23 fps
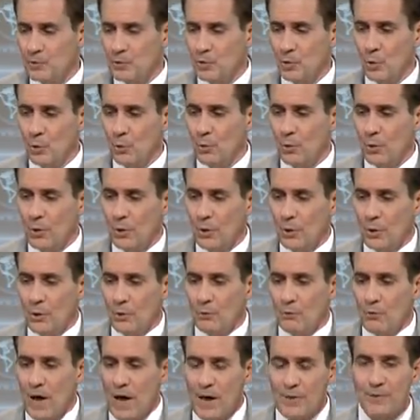So
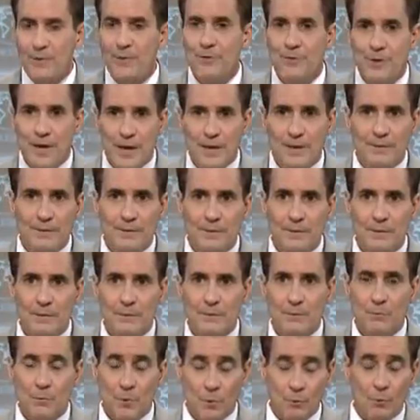rather than,
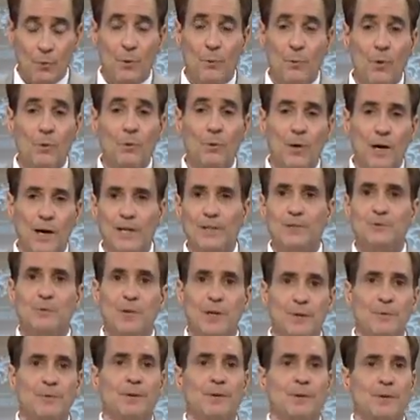I
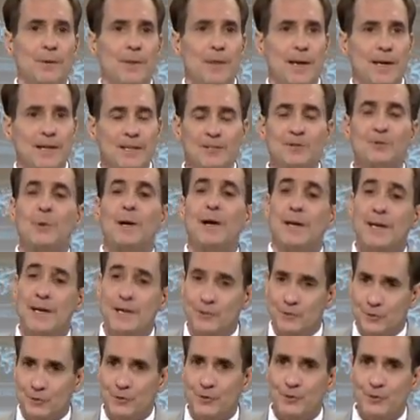guess the way I'd
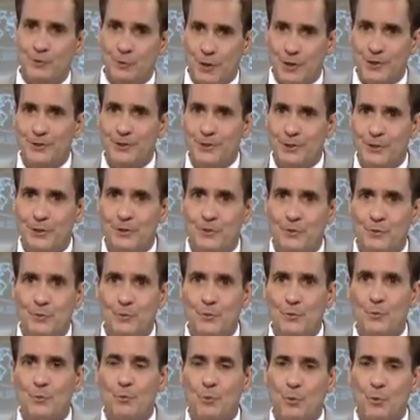answer this question is,